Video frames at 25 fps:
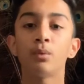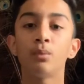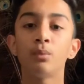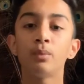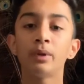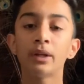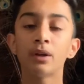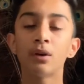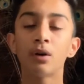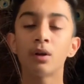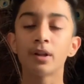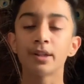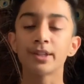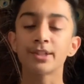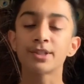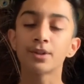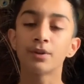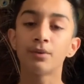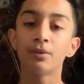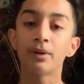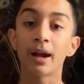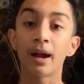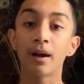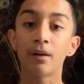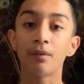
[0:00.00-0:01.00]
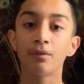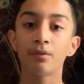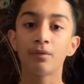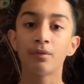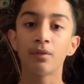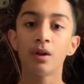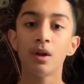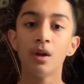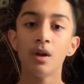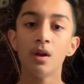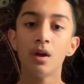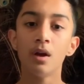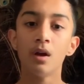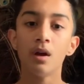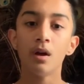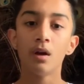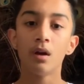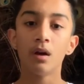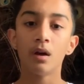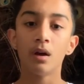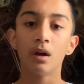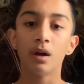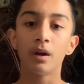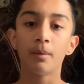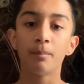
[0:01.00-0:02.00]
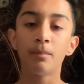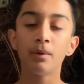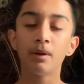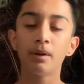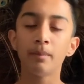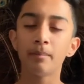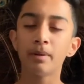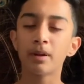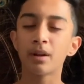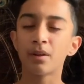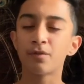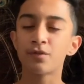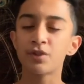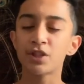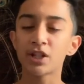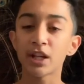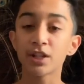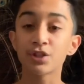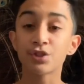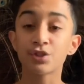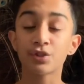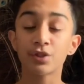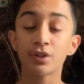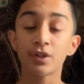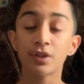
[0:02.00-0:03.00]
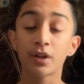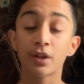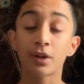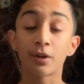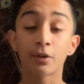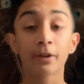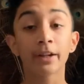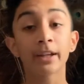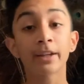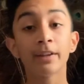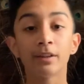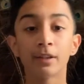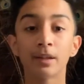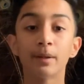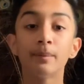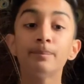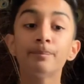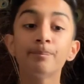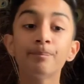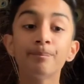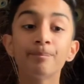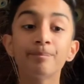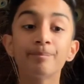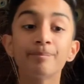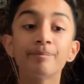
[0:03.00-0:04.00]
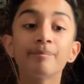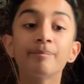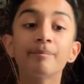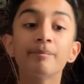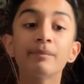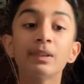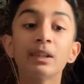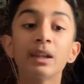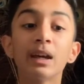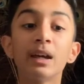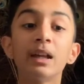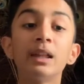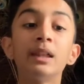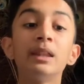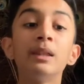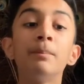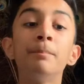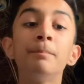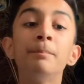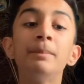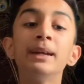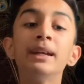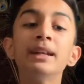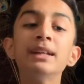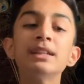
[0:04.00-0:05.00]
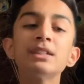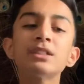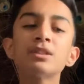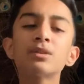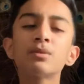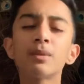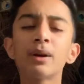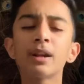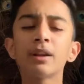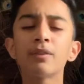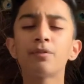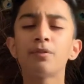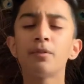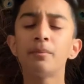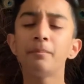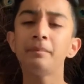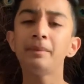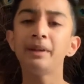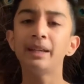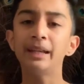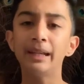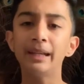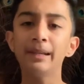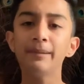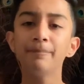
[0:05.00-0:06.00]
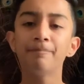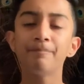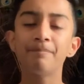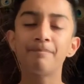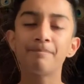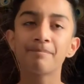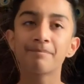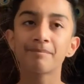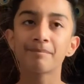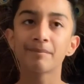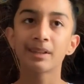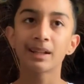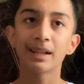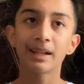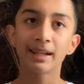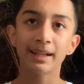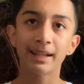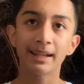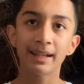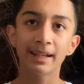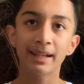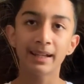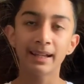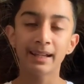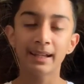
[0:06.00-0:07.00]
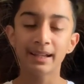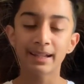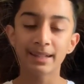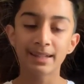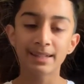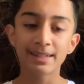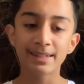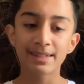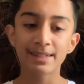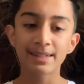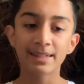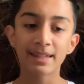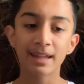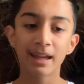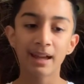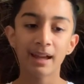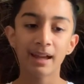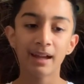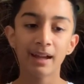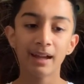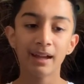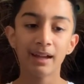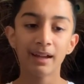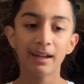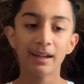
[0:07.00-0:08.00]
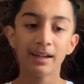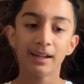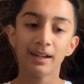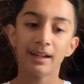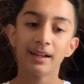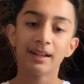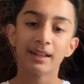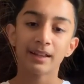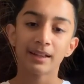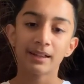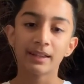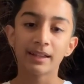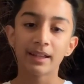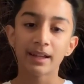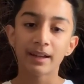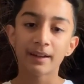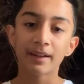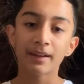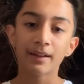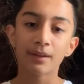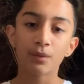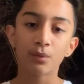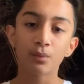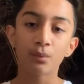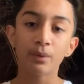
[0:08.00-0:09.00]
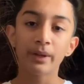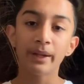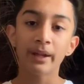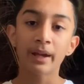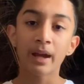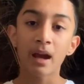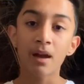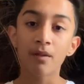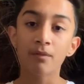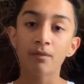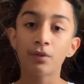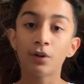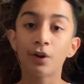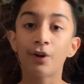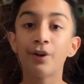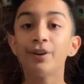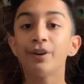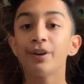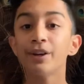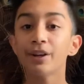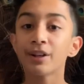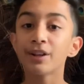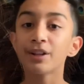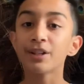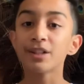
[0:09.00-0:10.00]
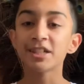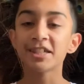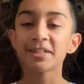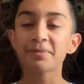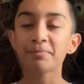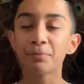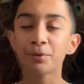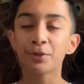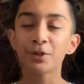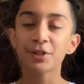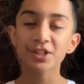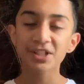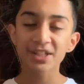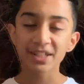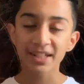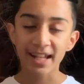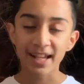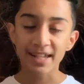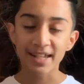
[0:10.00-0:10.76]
We also have a bit of change to the curriculum. The biggest one for me is that we have longer sports